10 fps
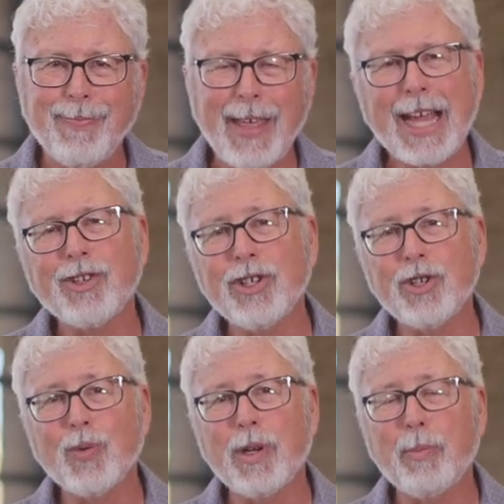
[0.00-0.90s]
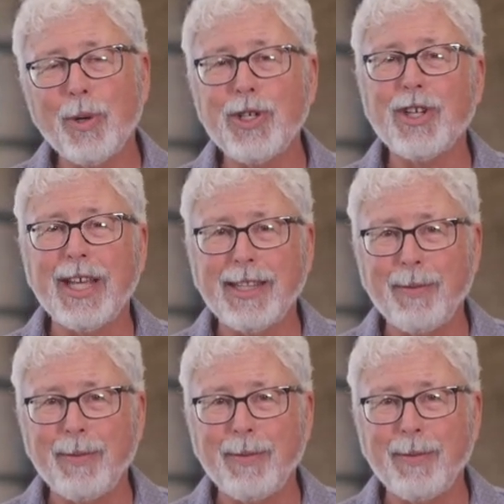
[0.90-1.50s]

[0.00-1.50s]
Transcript: They actually just want to appreciate